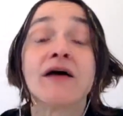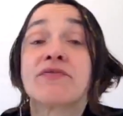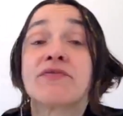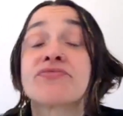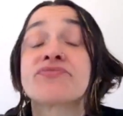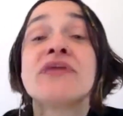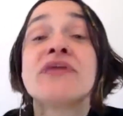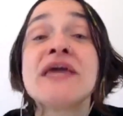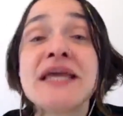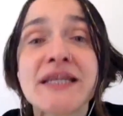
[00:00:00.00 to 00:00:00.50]

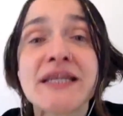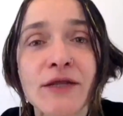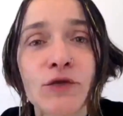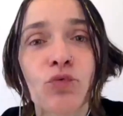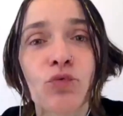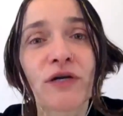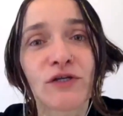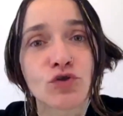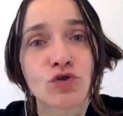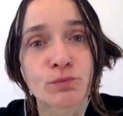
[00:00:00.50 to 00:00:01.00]
feel that
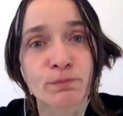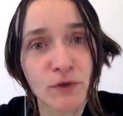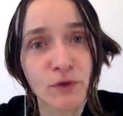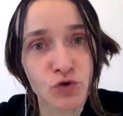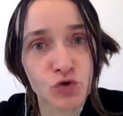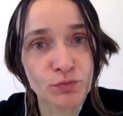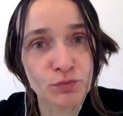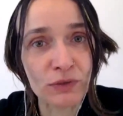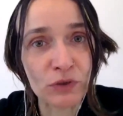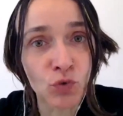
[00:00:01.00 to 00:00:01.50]
we are supposed
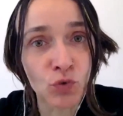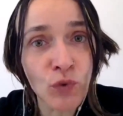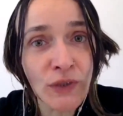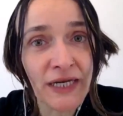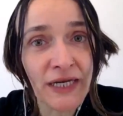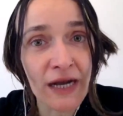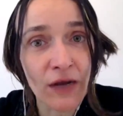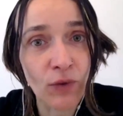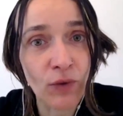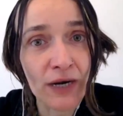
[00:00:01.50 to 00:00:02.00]
to be doing
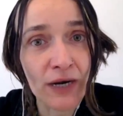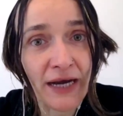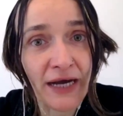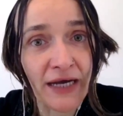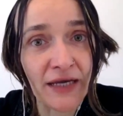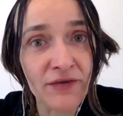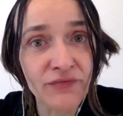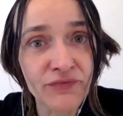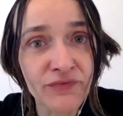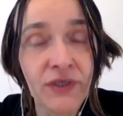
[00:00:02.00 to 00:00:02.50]
in our
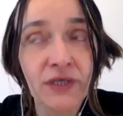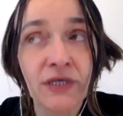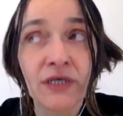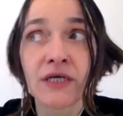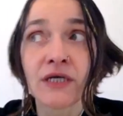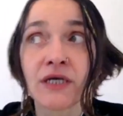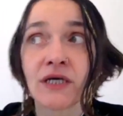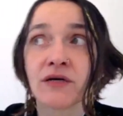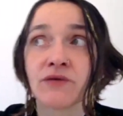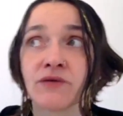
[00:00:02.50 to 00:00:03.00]
life,
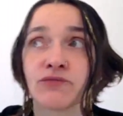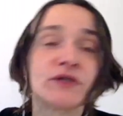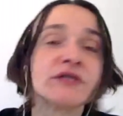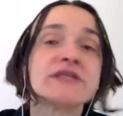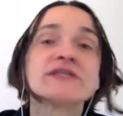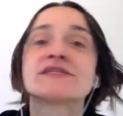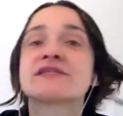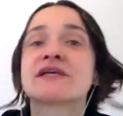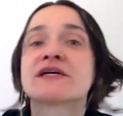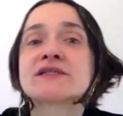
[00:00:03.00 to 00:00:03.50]
for
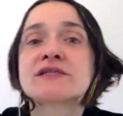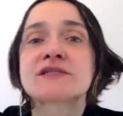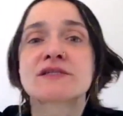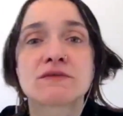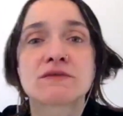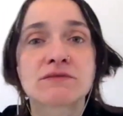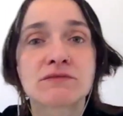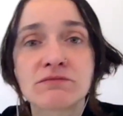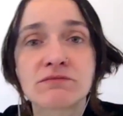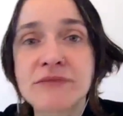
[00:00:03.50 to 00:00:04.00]
instance,
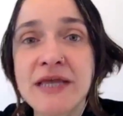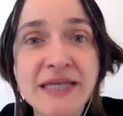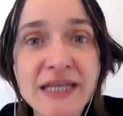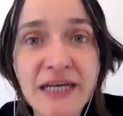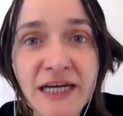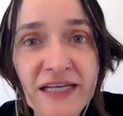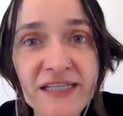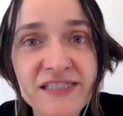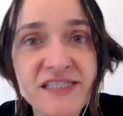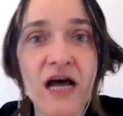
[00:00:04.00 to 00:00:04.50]
taking
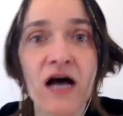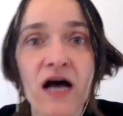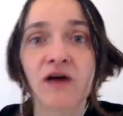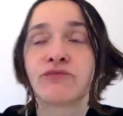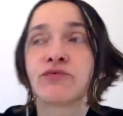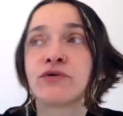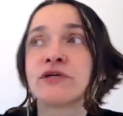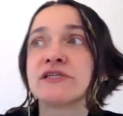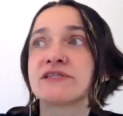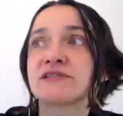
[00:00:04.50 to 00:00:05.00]
an exam,
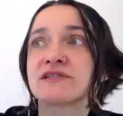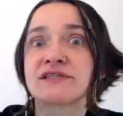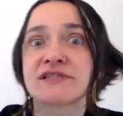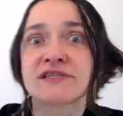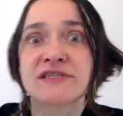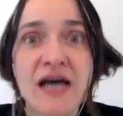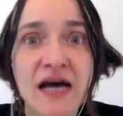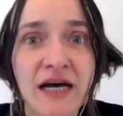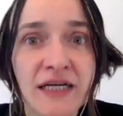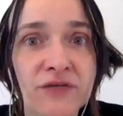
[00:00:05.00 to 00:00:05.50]
for instance,
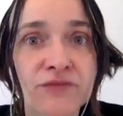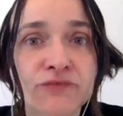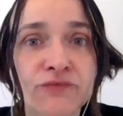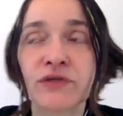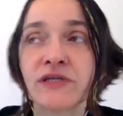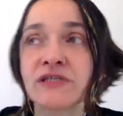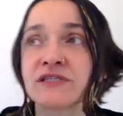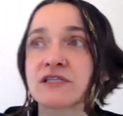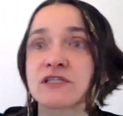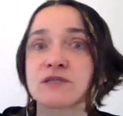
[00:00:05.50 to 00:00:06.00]
studying, for
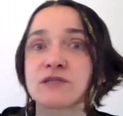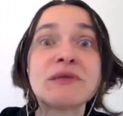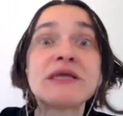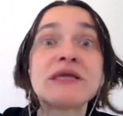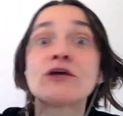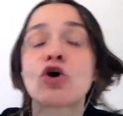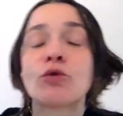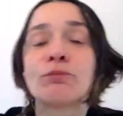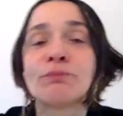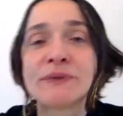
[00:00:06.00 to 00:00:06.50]
instance, being
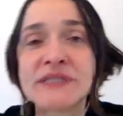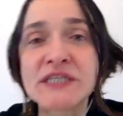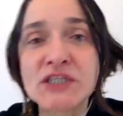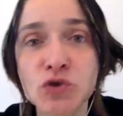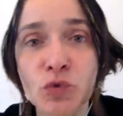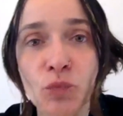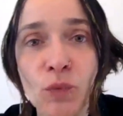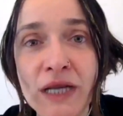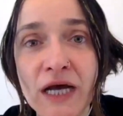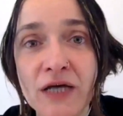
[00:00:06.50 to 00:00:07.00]
in
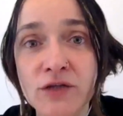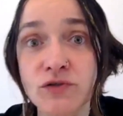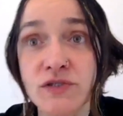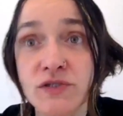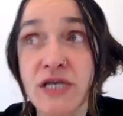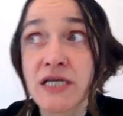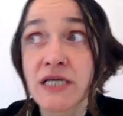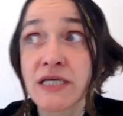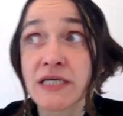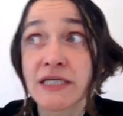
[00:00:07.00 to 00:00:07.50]
competition with others,
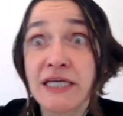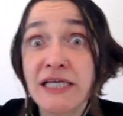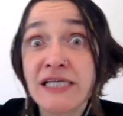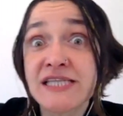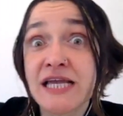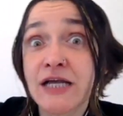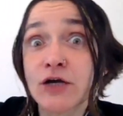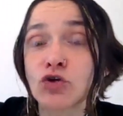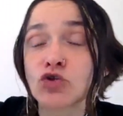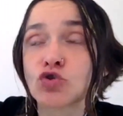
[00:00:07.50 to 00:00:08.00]
is
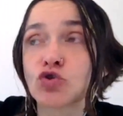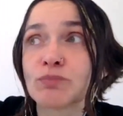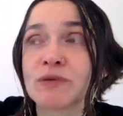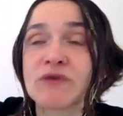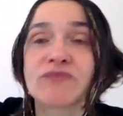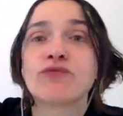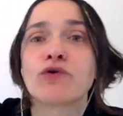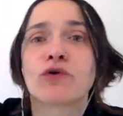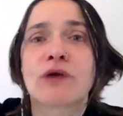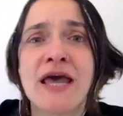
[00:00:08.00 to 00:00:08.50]
that going to be
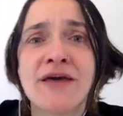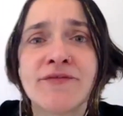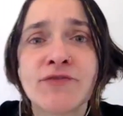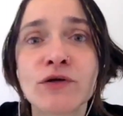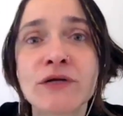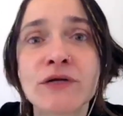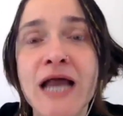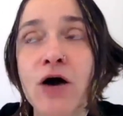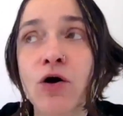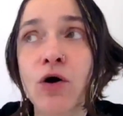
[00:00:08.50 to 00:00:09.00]
forever?
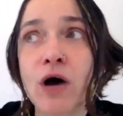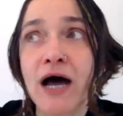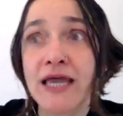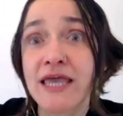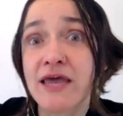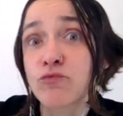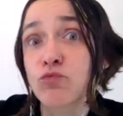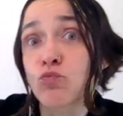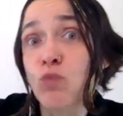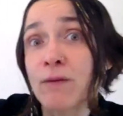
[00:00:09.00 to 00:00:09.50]
Now I
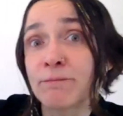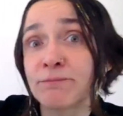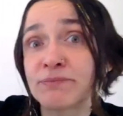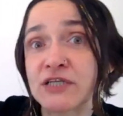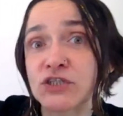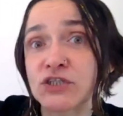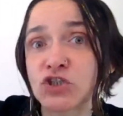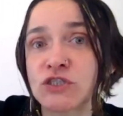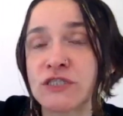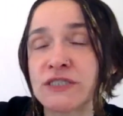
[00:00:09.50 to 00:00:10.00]
have 1
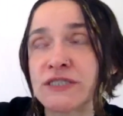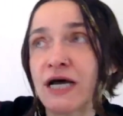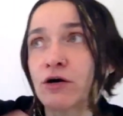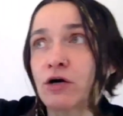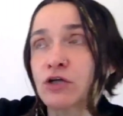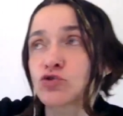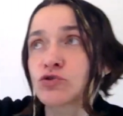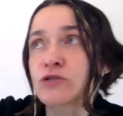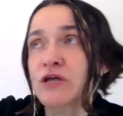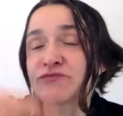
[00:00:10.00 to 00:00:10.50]
PhD, now I
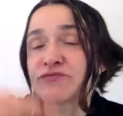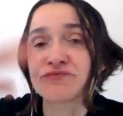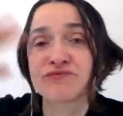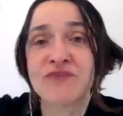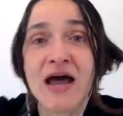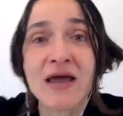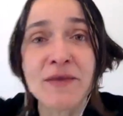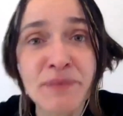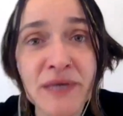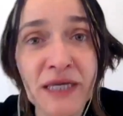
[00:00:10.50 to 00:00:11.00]
should have
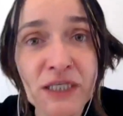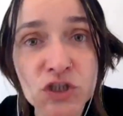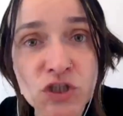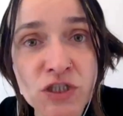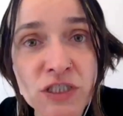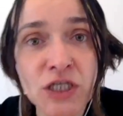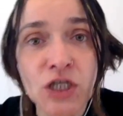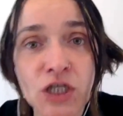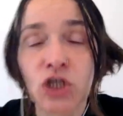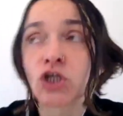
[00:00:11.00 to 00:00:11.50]
5
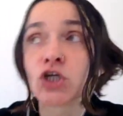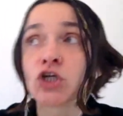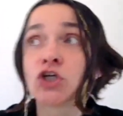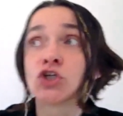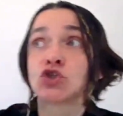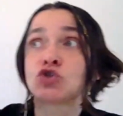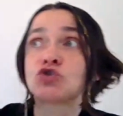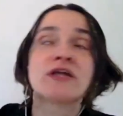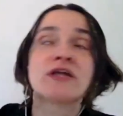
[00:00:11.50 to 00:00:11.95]
PhD, should